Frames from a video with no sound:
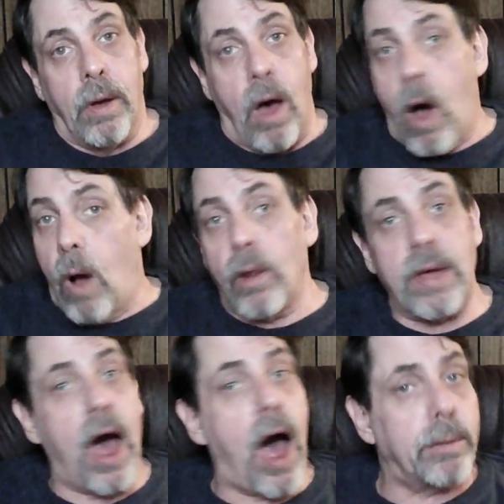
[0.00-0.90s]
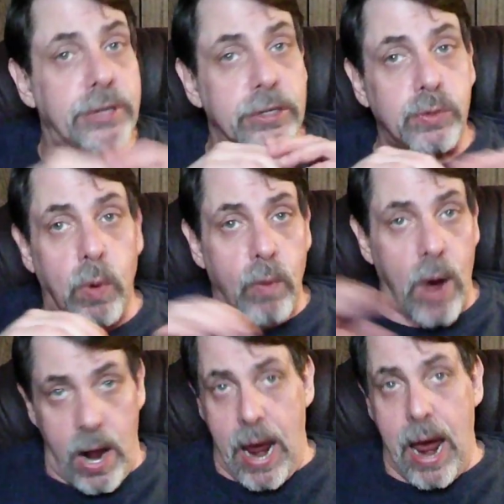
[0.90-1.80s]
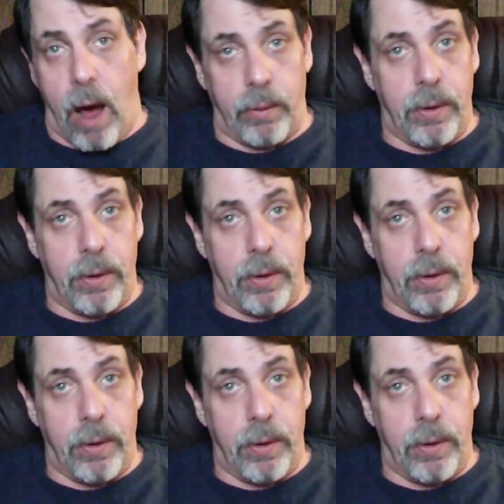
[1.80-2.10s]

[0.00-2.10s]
All of the options were run out.